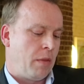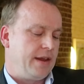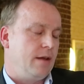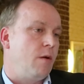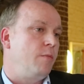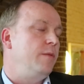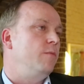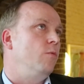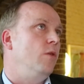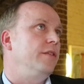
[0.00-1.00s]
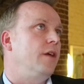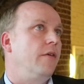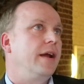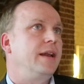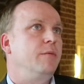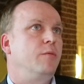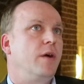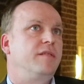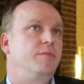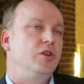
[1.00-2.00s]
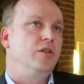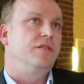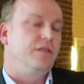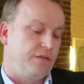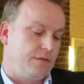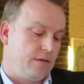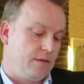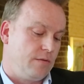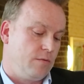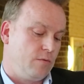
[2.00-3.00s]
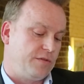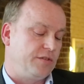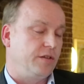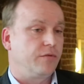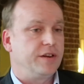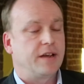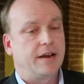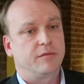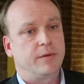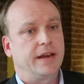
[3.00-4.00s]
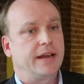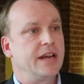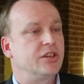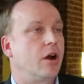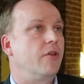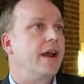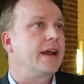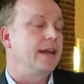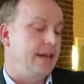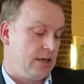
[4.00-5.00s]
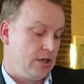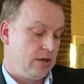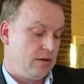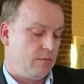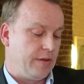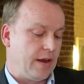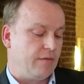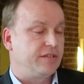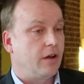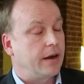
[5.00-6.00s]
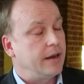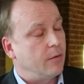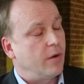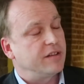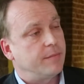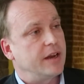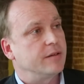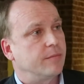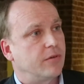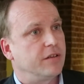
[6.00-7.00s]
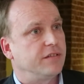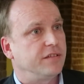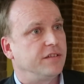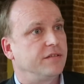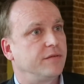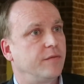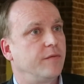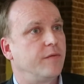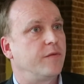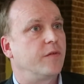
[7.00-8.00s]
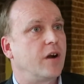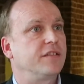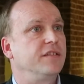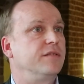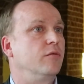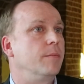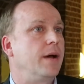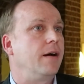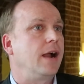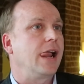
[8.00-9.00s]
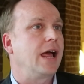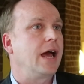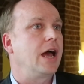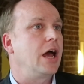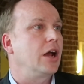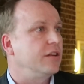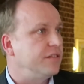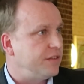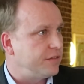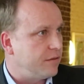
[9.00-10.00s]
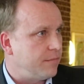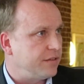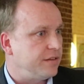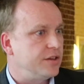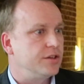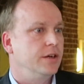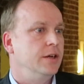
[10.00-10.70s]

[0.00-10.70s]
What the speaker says: Yeah, when we work directly with waste producers, such as retailers, we engage directly with their recycling and waste management processes. For us, it's all about a consistent message.